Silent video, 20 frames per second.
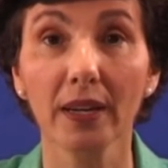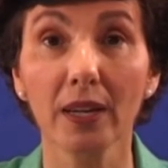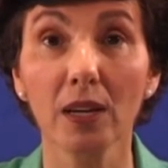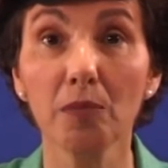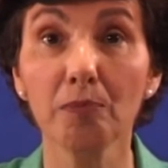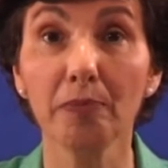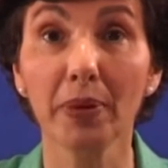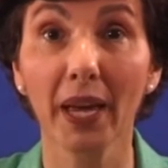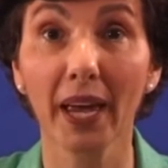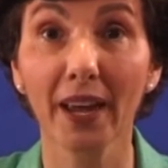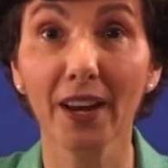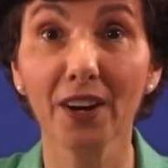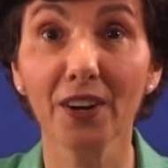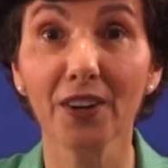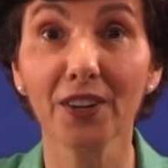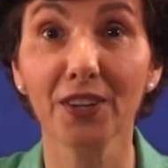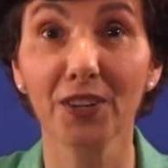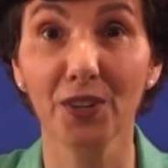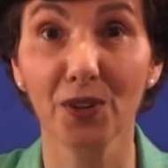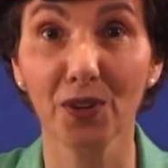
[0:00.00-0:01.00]

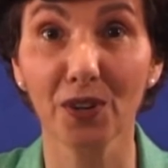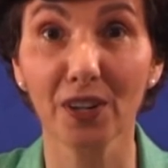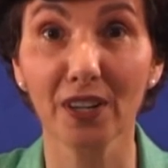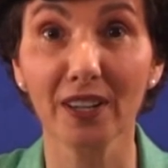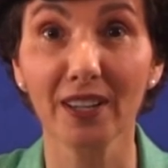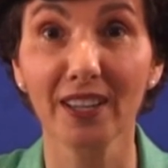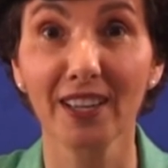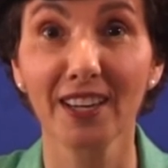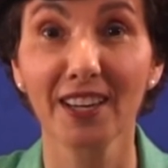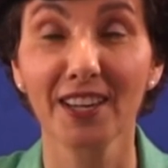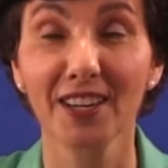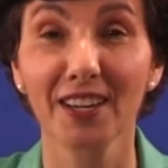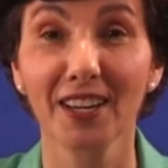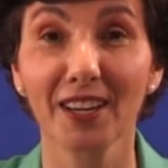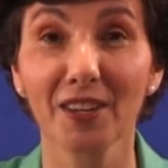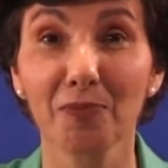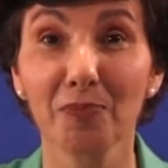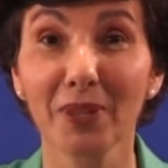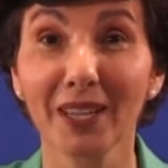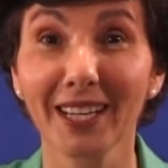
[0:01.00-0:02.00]
compare your
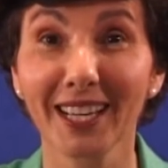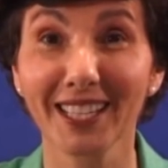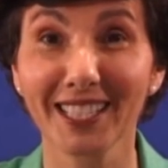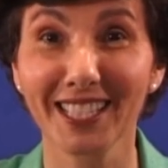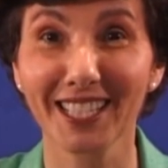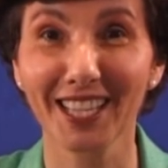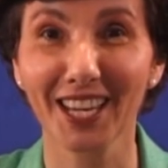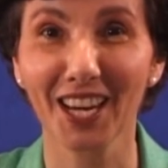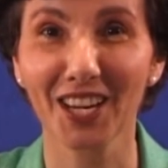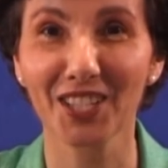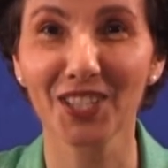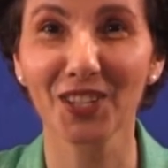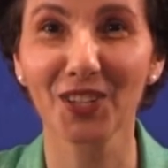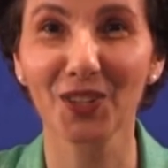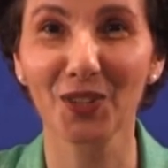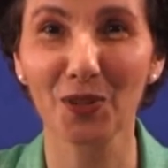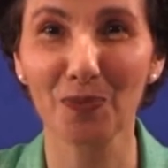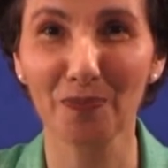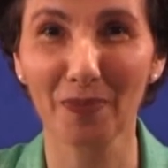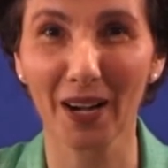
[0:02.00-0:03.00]

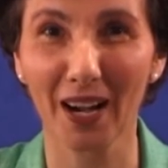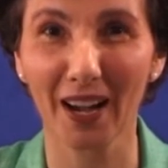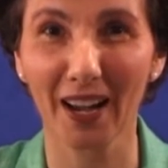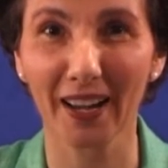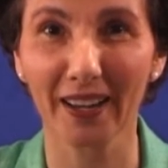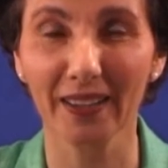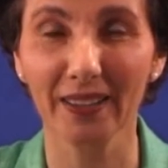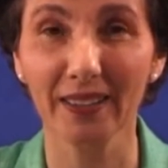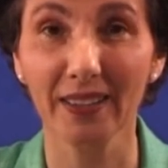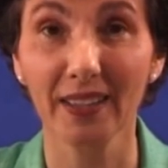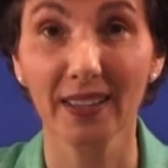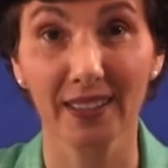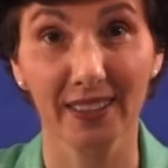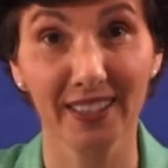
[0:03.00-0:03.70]
pronunciation to mine,